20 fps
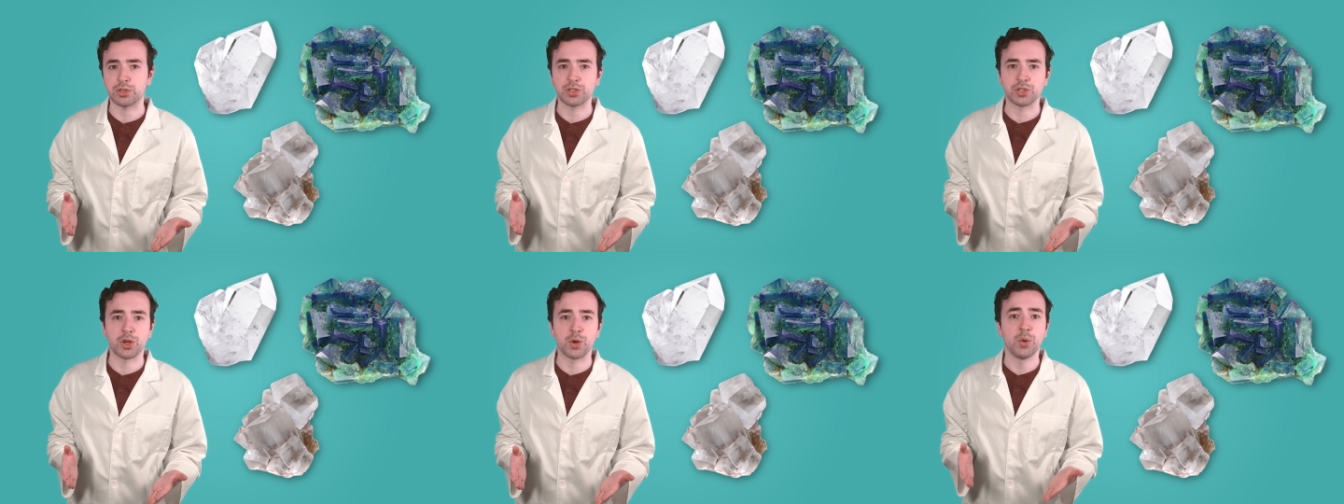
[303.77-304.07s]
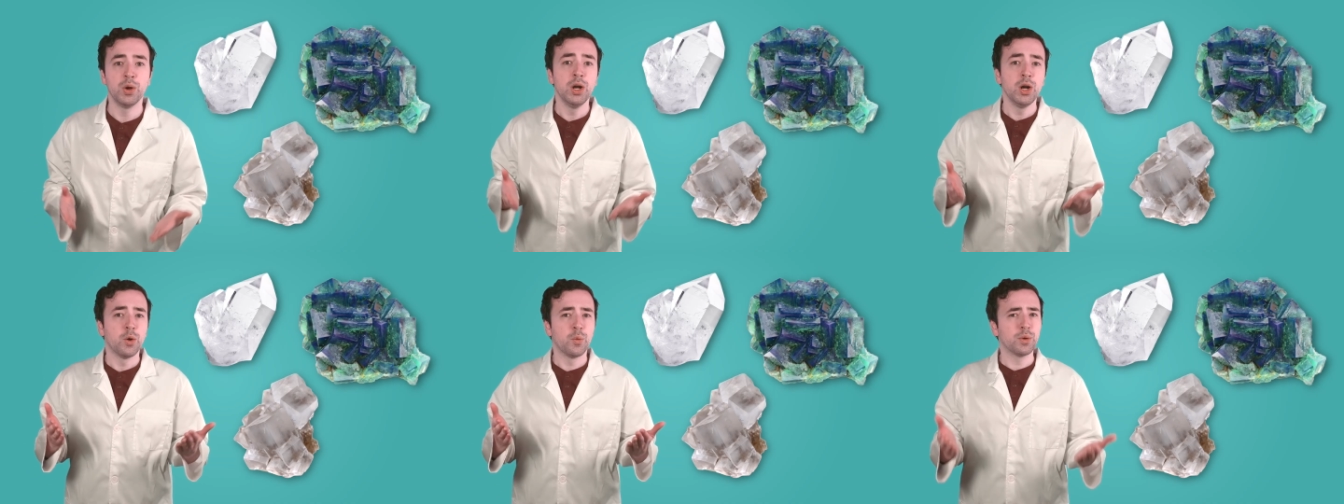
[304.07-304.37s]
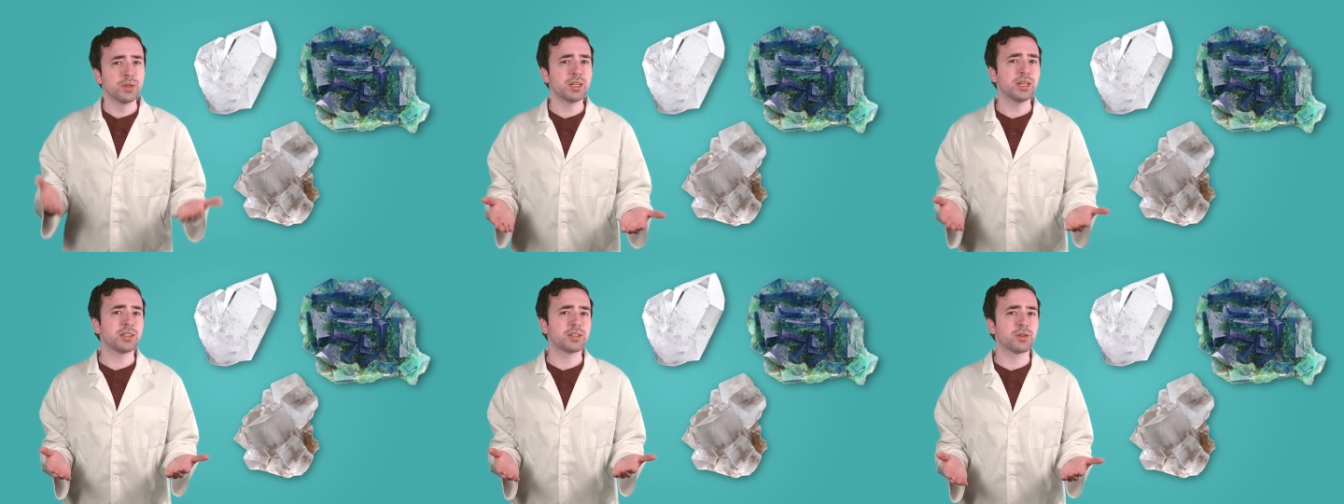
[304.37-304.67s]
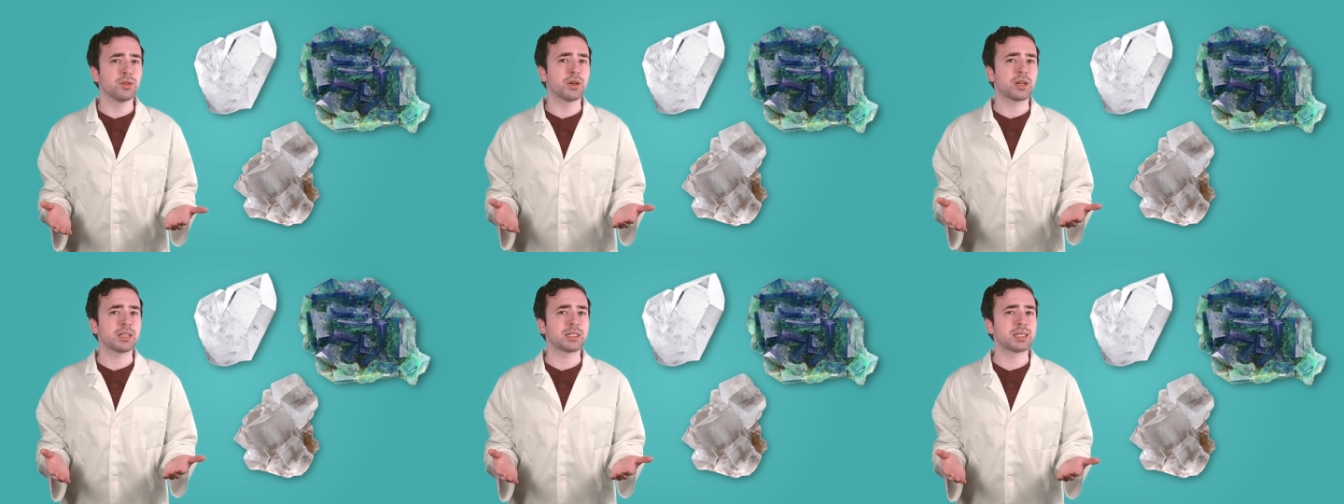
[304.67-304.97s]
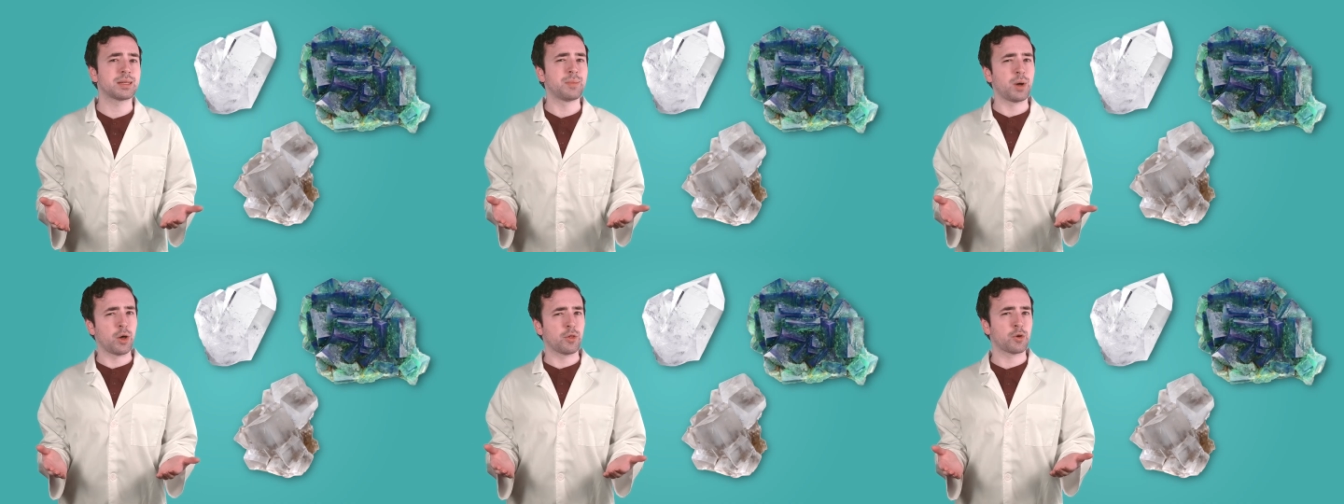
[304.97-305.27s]
so we'll need to look at
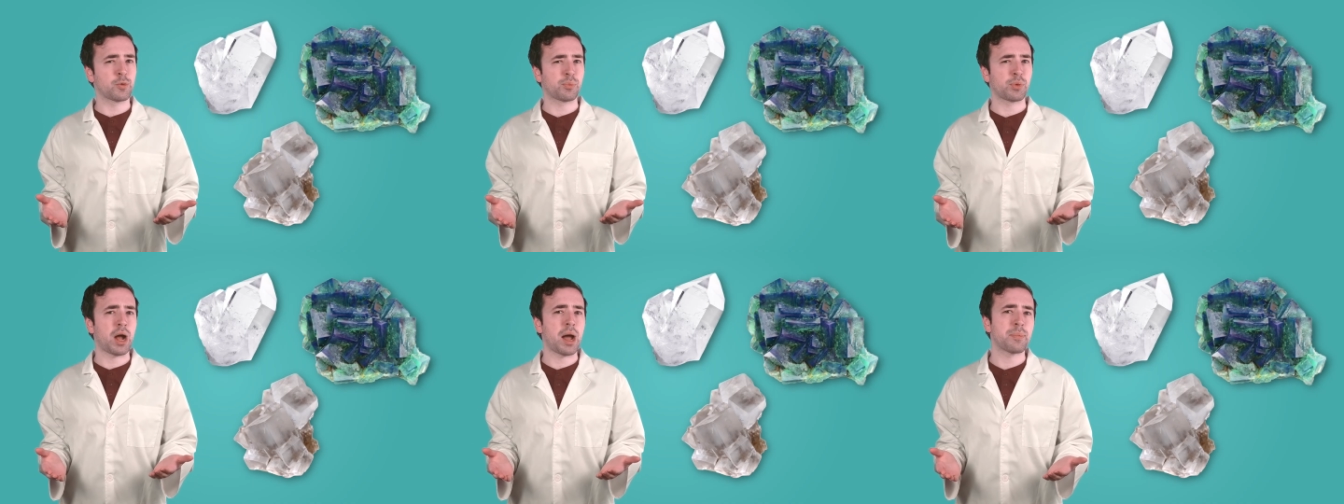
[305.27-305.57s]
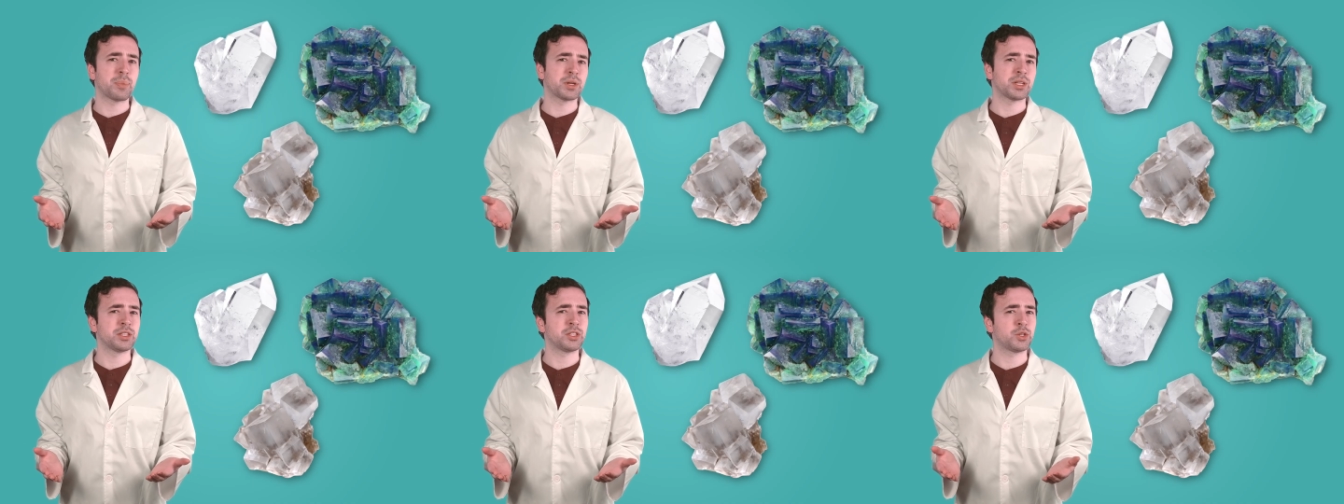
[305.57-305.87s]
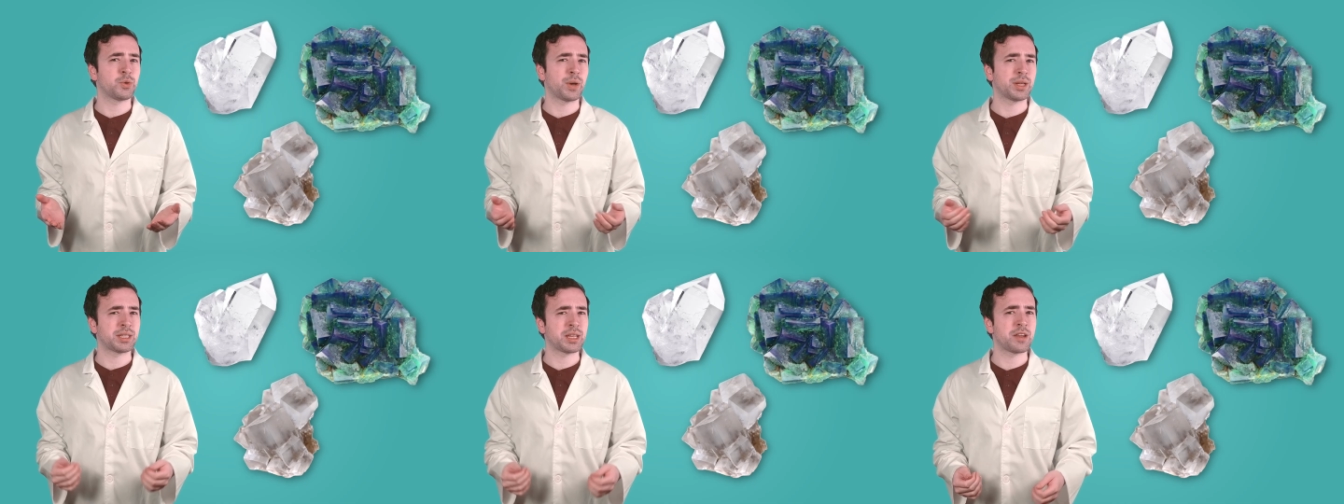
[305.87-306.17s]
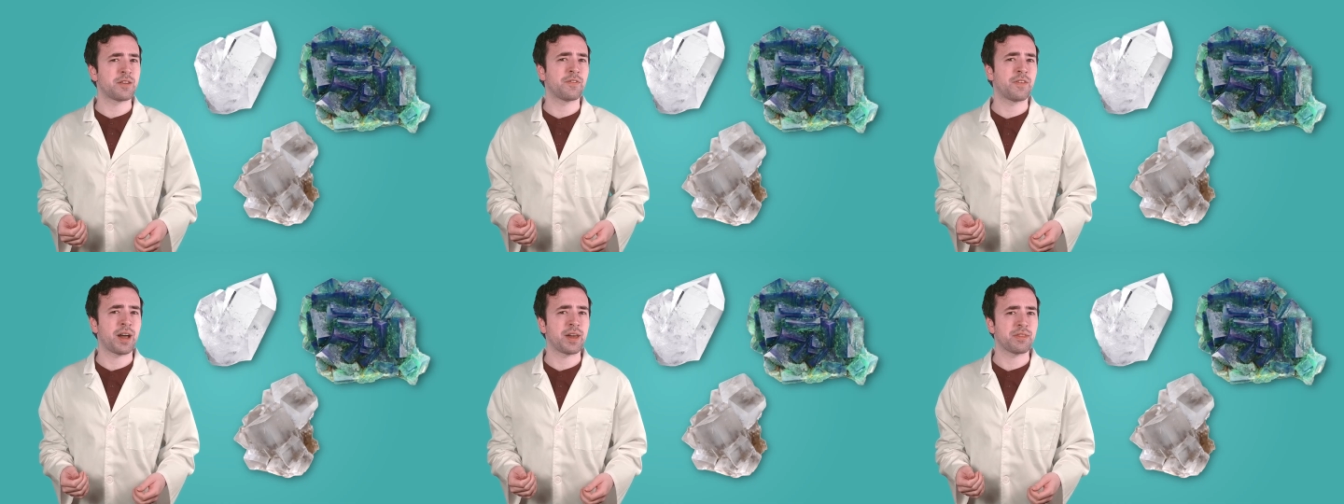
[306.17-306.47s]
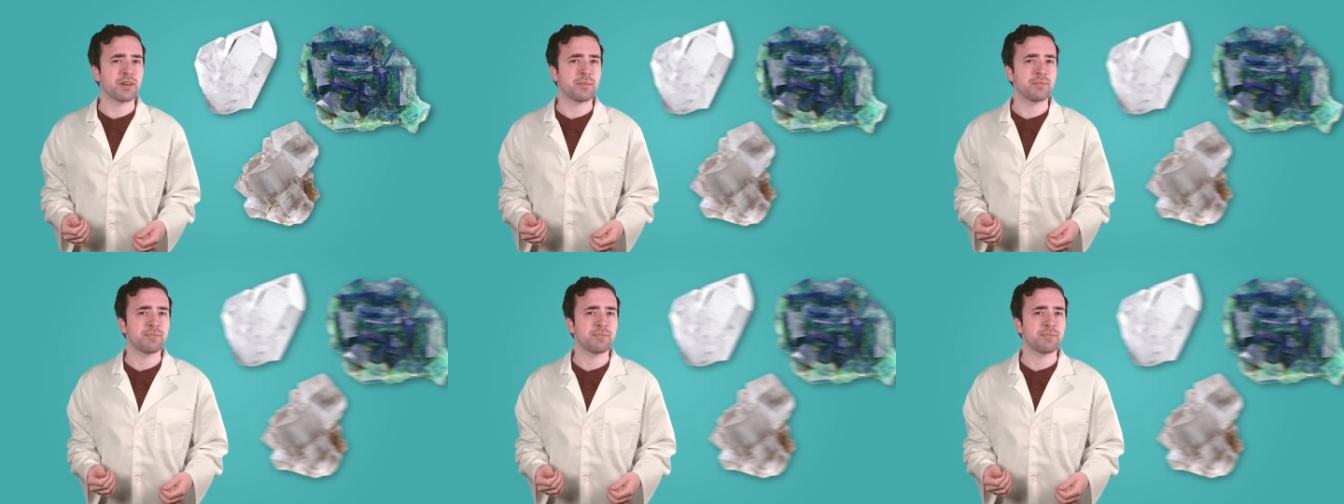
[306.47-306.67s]
some other properties to identify them.